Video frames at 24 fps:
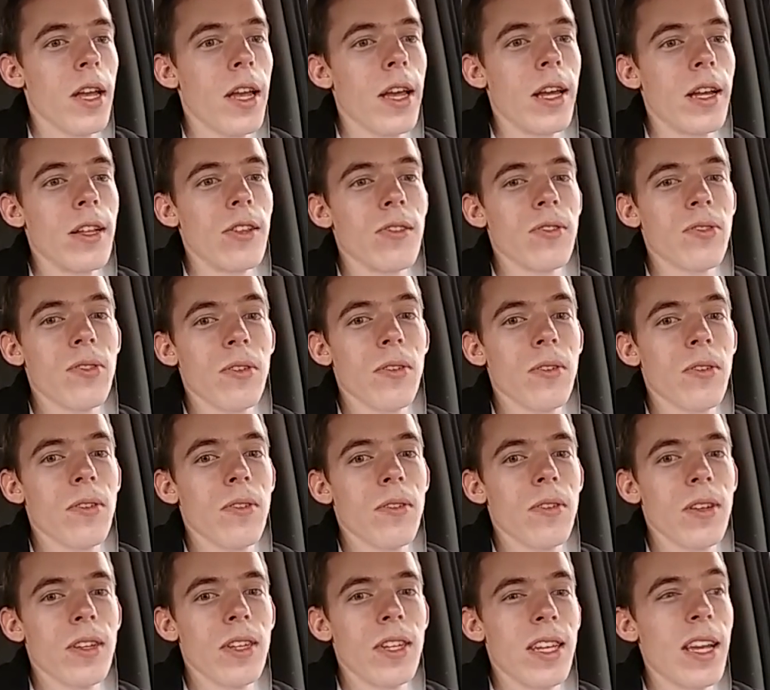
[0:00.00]
And
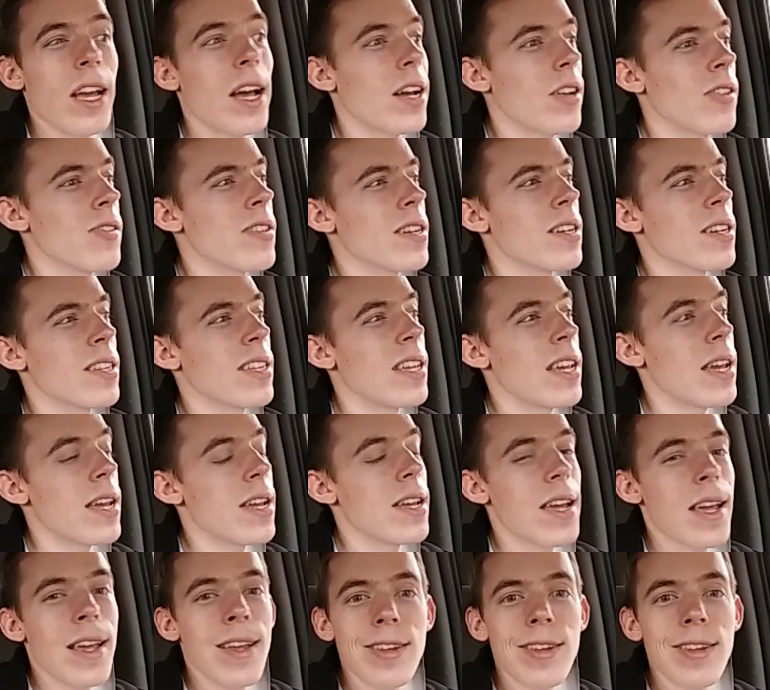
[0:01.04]
so yeah, I think on the